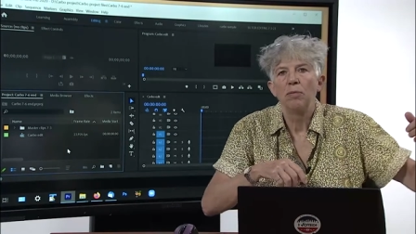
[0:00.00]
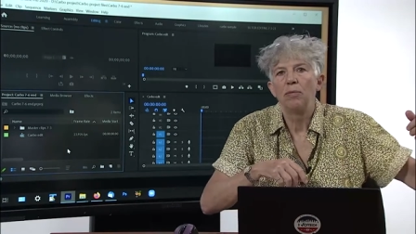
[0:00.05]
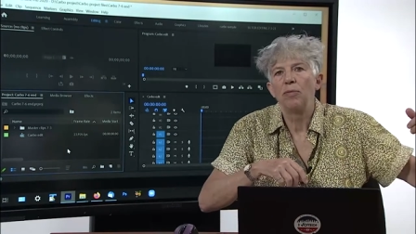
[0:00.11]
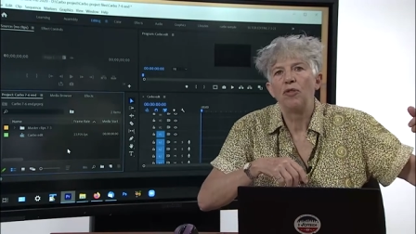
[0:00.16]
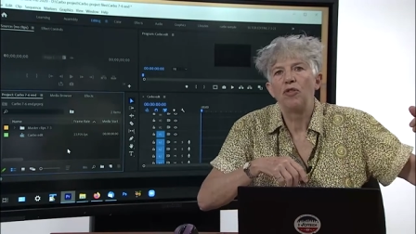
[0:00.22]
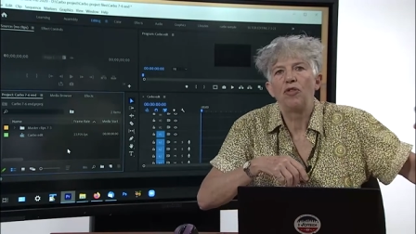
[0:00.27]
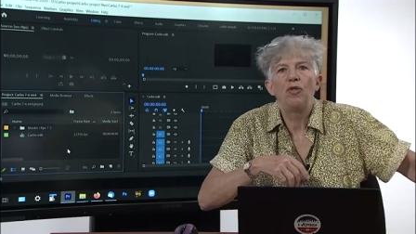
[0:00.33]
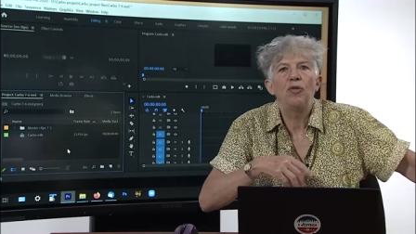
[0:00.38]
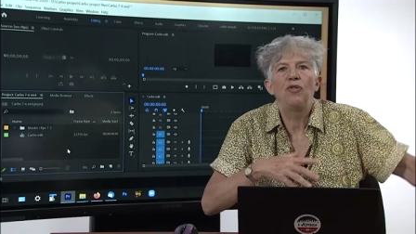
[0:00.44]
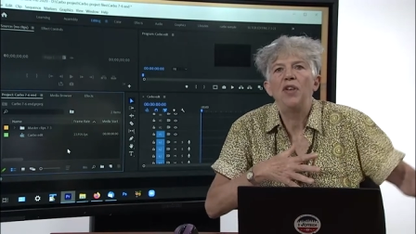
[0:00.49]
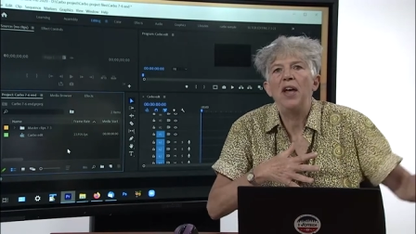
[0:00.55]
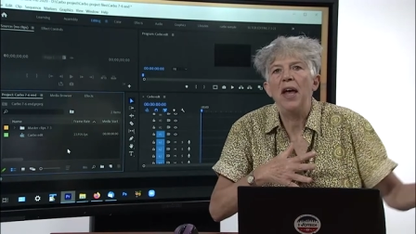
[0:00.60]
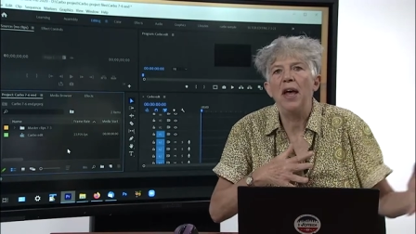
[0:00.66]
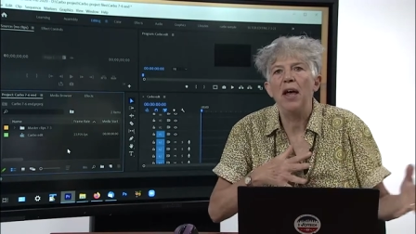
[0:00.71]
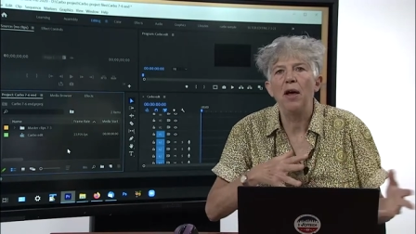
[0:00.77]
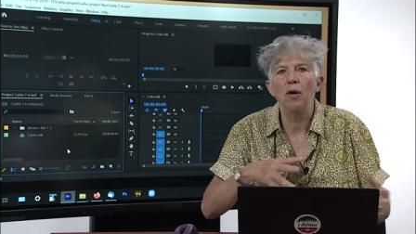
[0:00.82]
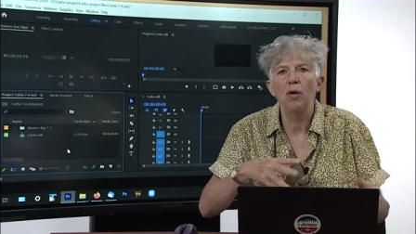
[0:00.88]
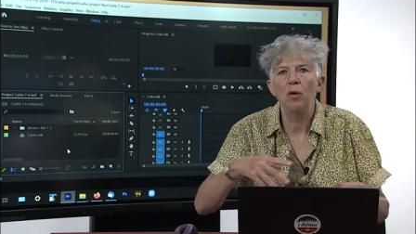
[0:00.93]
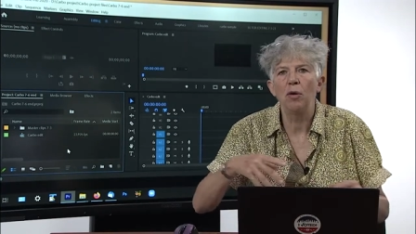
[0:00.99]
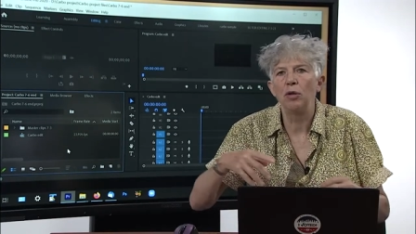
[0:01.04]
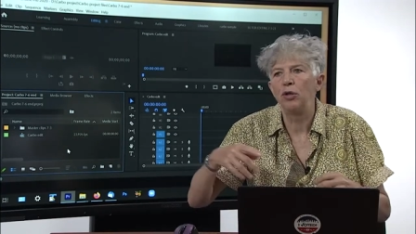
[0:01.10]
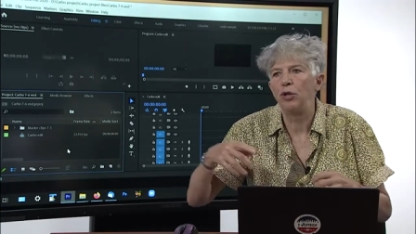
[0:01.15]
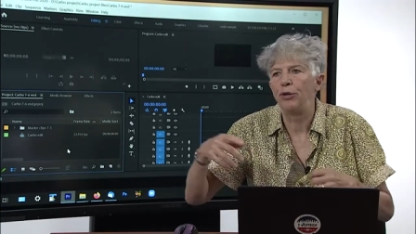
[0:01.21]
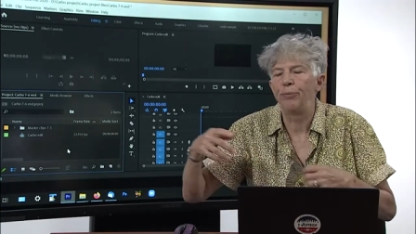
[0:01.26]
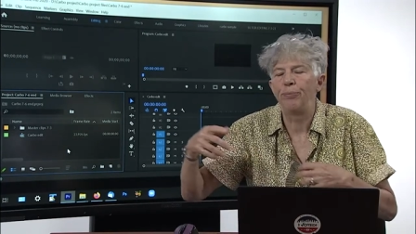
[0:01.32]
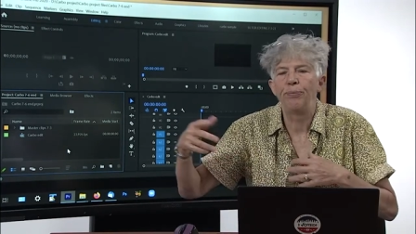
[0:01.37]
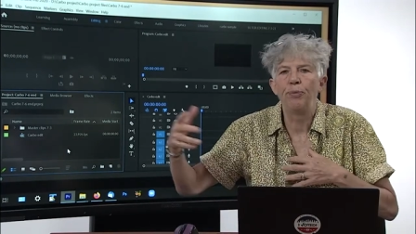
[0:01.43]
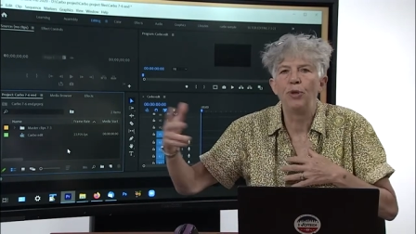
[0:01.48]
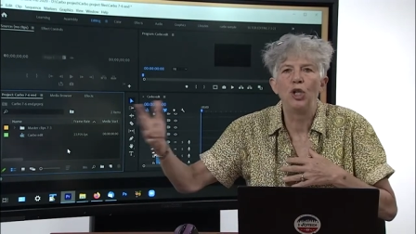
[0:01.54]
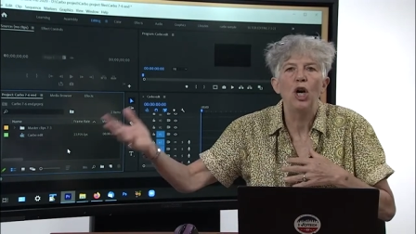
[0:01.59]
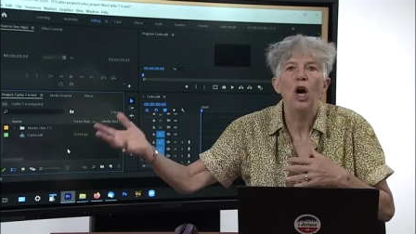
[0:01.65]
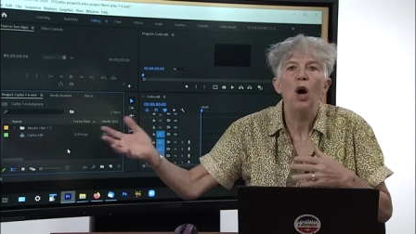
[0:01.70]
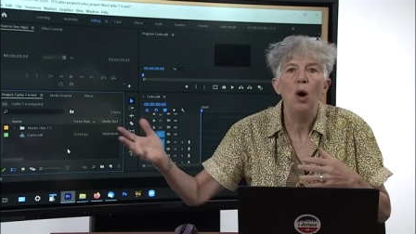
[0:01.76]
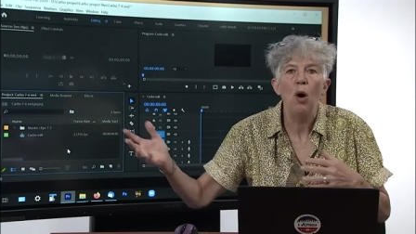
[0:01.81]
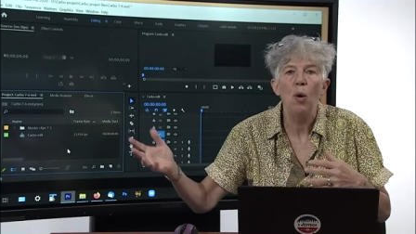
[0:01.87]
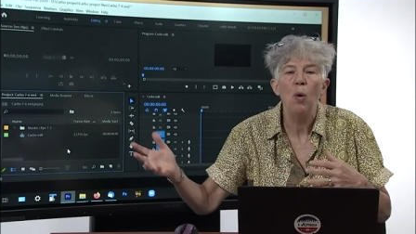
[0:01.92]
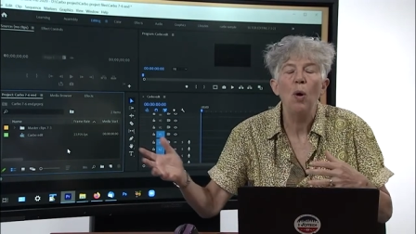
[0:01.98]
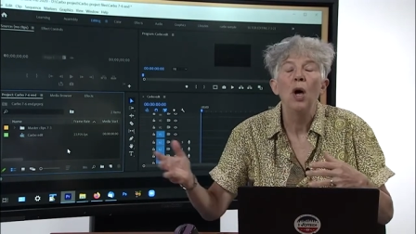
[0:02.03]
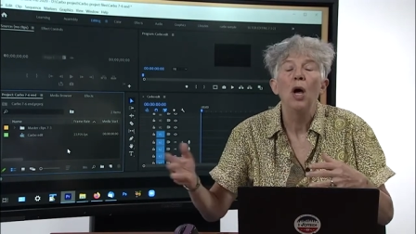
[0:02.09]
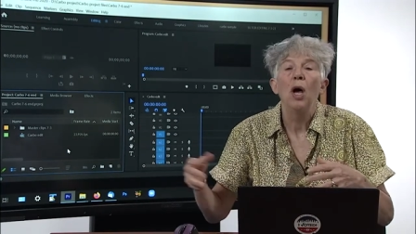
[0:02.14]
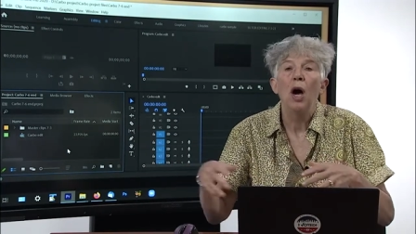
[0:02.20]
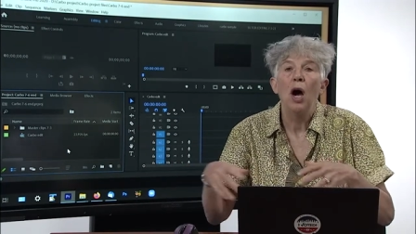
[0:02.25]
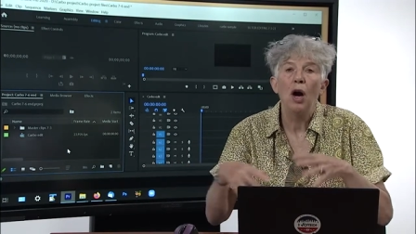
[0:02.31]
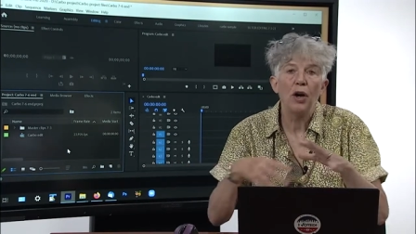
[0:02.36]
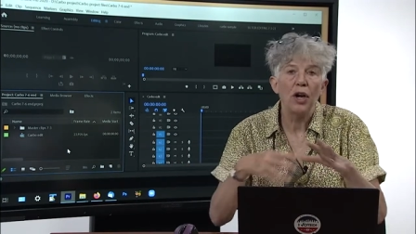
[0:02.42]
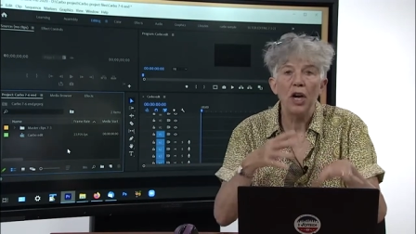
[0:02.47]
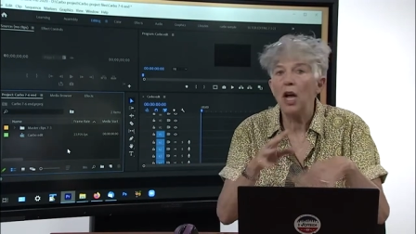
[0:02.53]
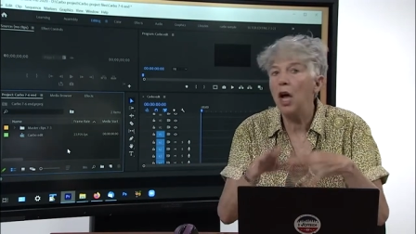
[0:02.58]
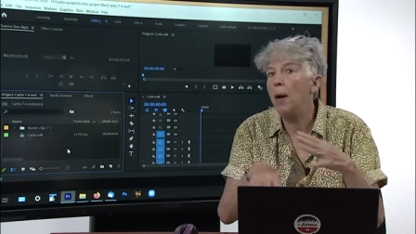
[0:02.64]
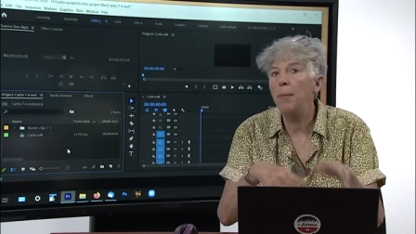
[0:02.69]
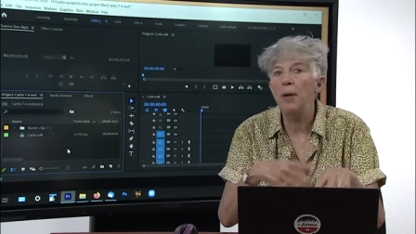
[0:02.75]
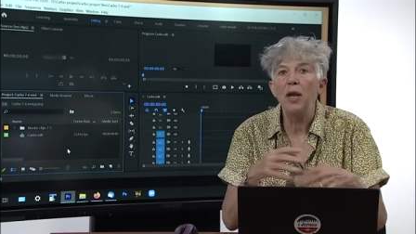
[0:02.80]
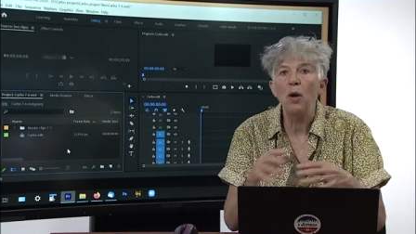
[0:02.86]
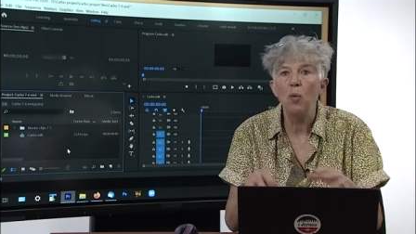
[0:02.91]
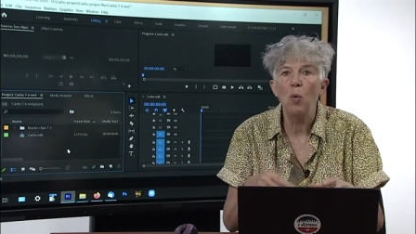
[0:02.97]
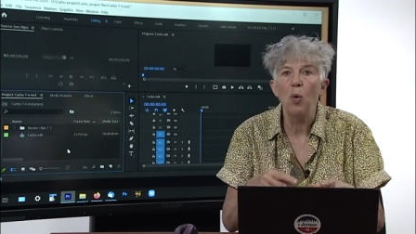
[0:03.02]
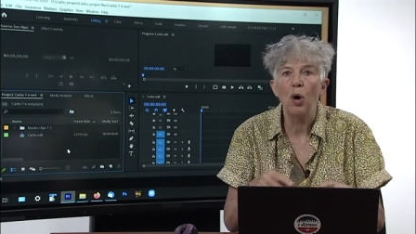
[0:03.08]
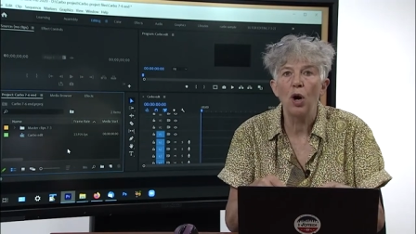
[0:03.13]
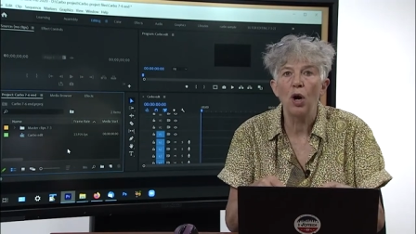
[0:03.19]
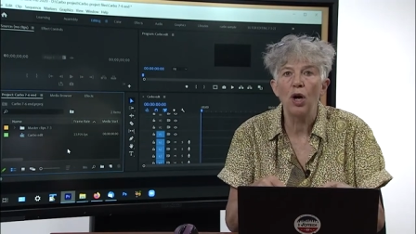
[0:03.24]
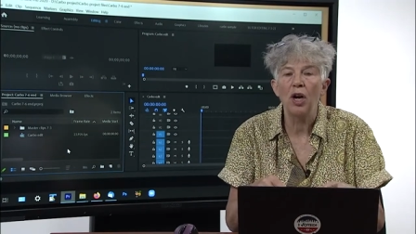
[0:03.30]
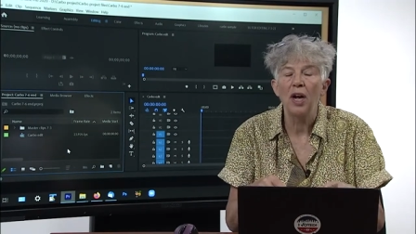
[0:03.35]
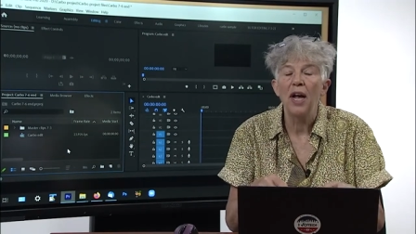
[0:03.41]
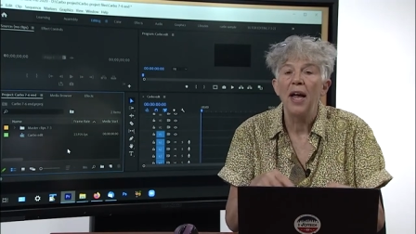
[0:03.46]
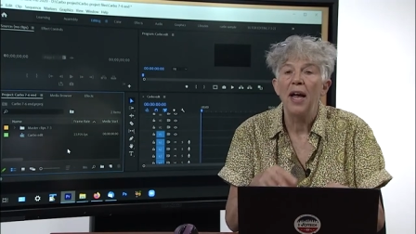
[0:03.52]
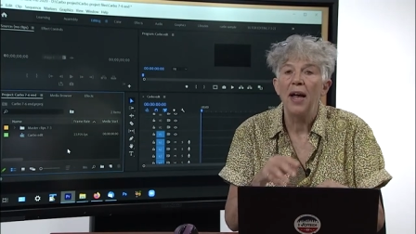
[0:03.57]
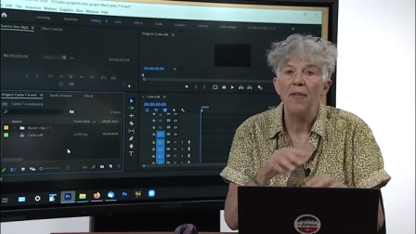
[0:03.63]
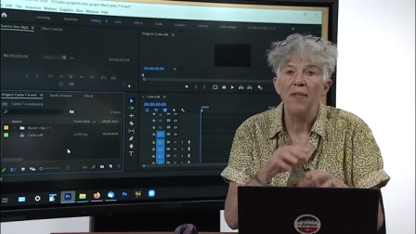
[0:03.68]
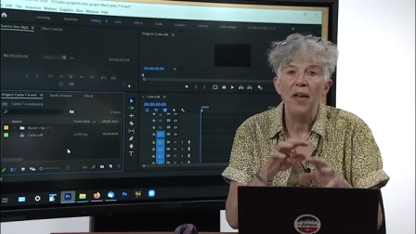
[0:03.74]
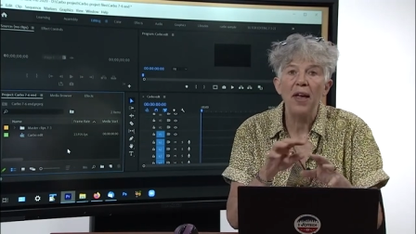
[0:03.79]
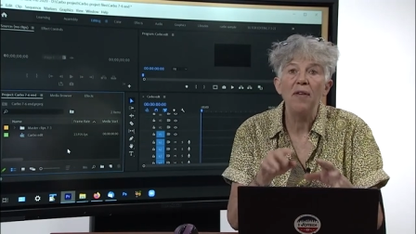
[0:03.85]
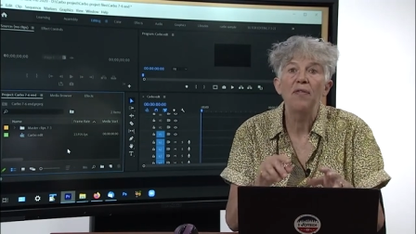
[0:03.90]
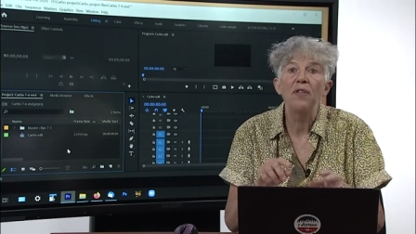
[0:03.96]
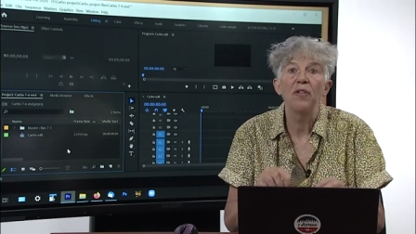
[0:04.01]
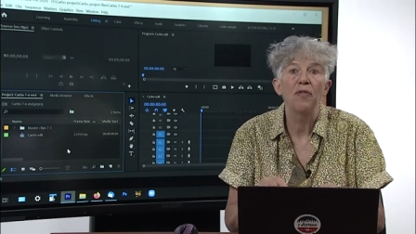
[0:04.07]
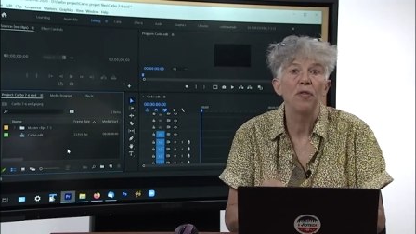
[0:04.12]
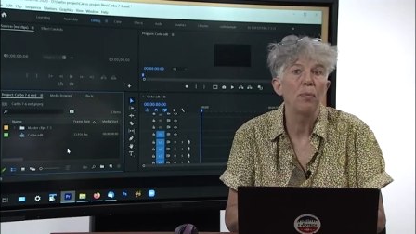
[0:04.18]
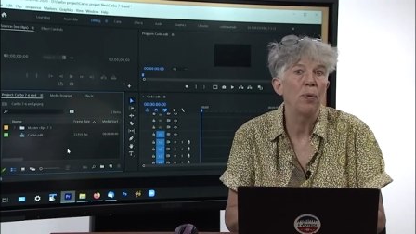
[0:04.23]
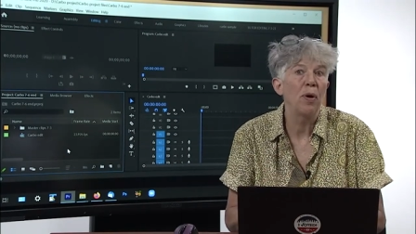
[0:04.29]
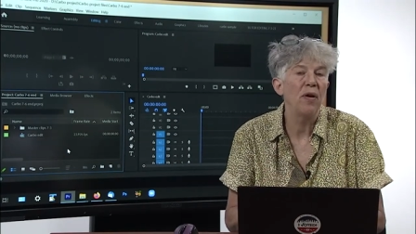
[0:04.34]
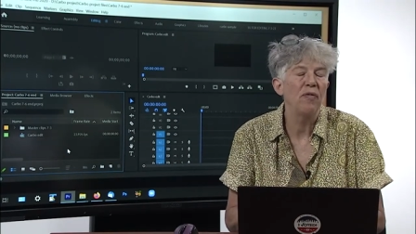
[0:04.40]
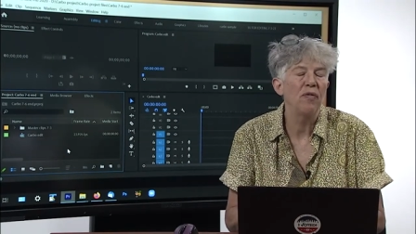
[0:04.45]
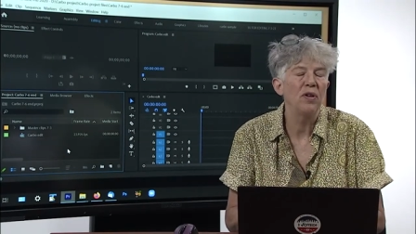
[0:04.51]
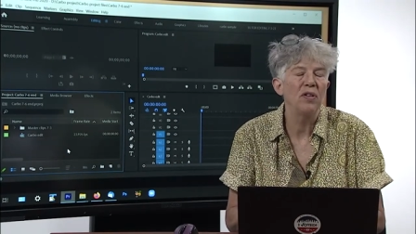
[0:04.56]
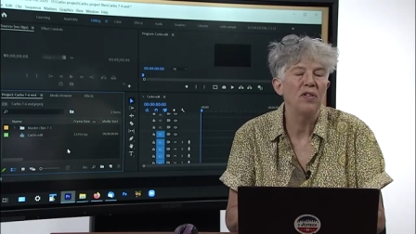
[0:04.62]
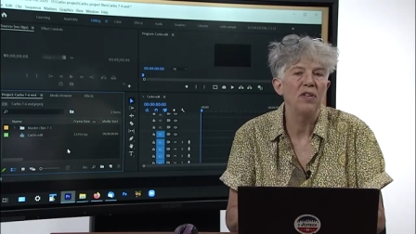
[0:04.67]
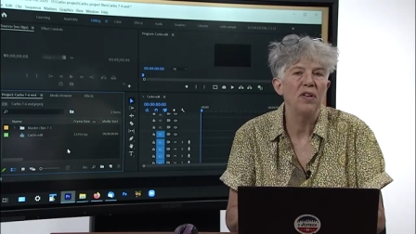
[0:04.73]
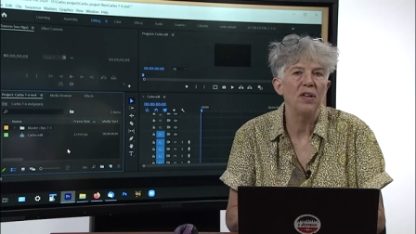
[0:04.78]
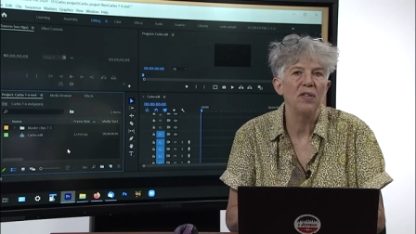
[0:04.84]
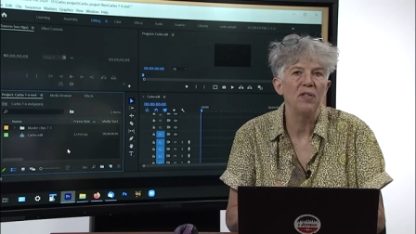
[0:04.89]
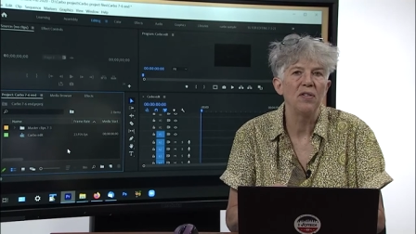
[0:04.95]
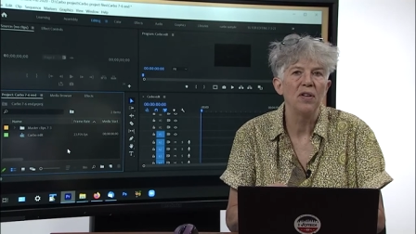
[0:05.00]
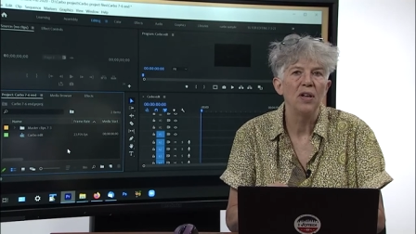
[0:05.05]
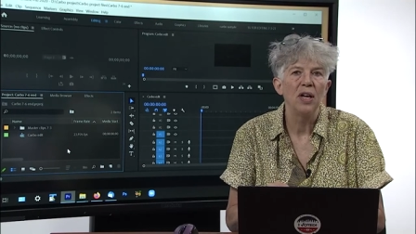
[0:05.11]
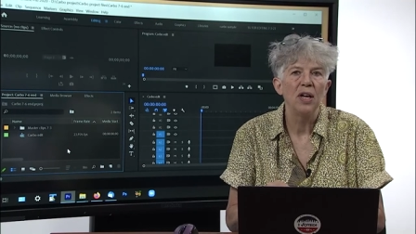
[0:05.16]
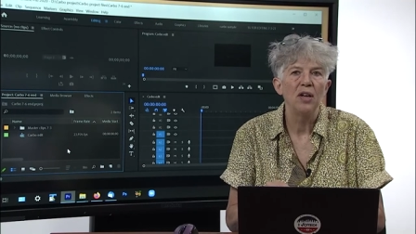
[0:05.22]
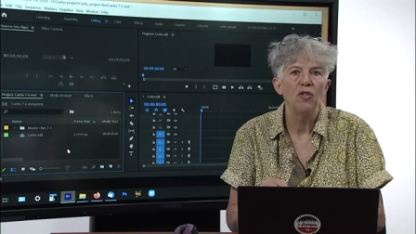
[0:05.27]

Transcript: Suzanne or Joe are going to come in and work and they have different preferences.